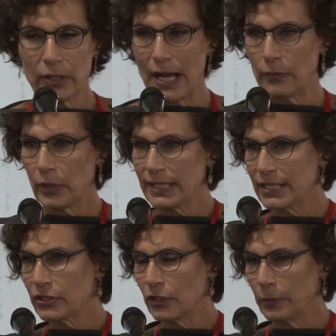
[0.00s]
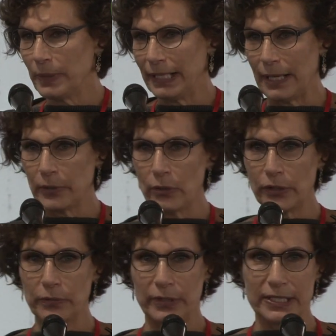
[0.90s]
Now, what is a terpene? I'm
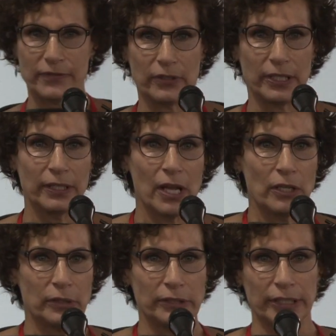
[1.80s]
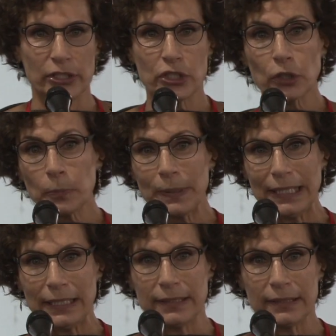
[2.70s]
going through this very quickly. A
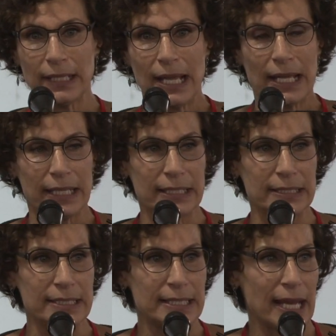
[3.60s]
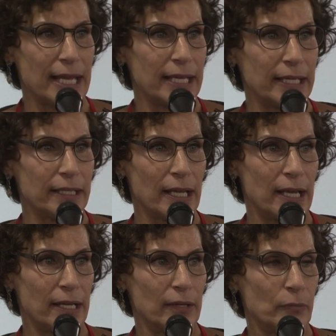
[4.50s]
terpene is a
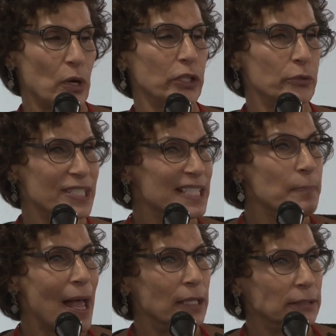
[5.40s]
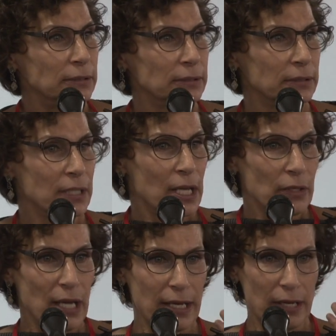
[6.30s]
uh, what you smell.
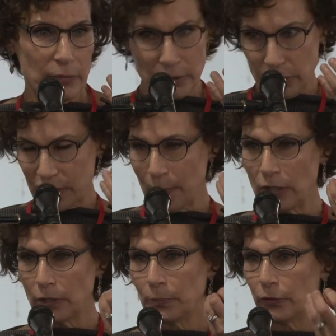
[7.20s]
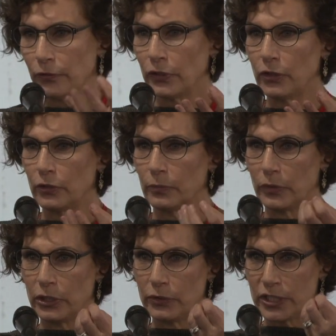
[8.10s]
Uh, when you smell a perfume,
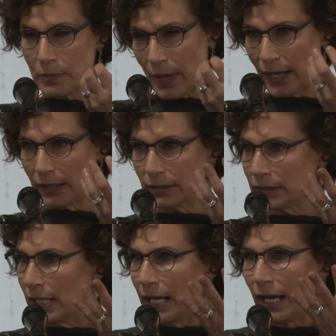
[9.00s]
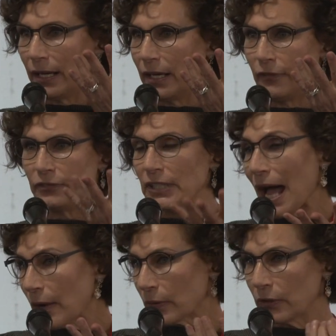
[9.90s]
when you smell uh, a
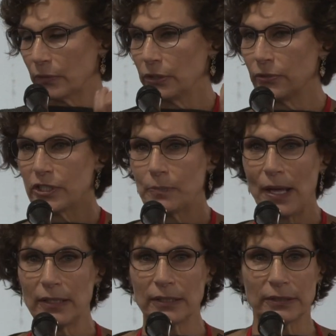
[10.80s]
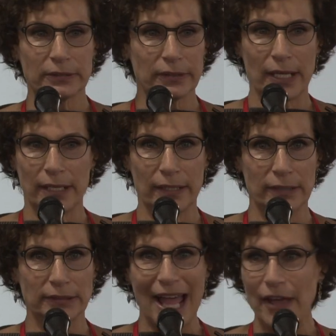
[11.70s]
flower, when you smell
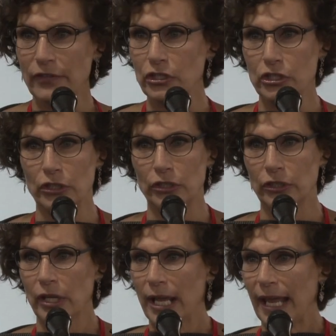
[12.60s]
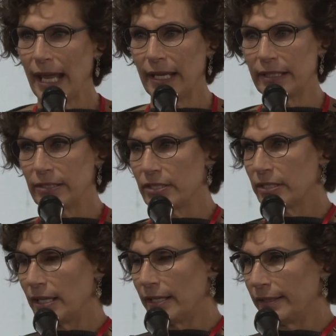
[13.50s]
uh, lavender and,
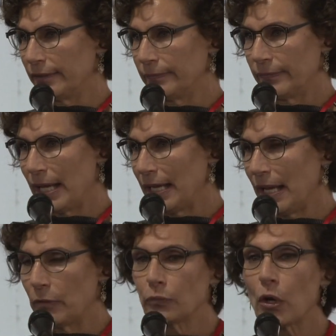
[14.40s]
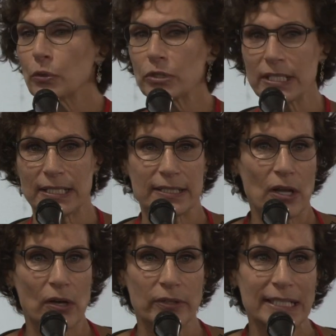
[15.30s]
um, and roses,
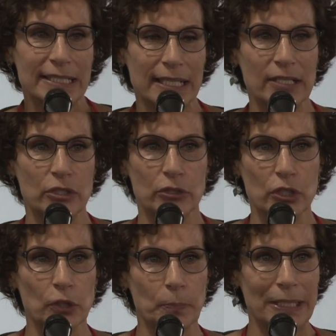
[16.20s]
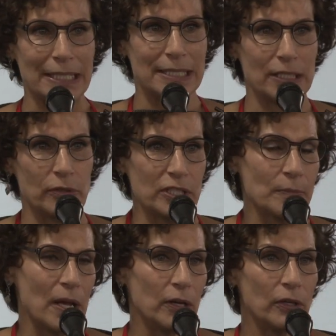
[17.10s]
all these things are terpenes that you
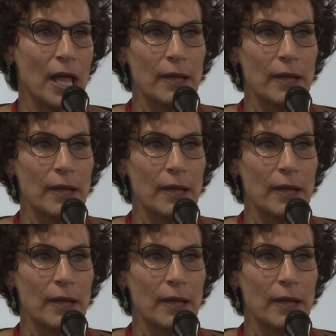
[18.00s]
smell.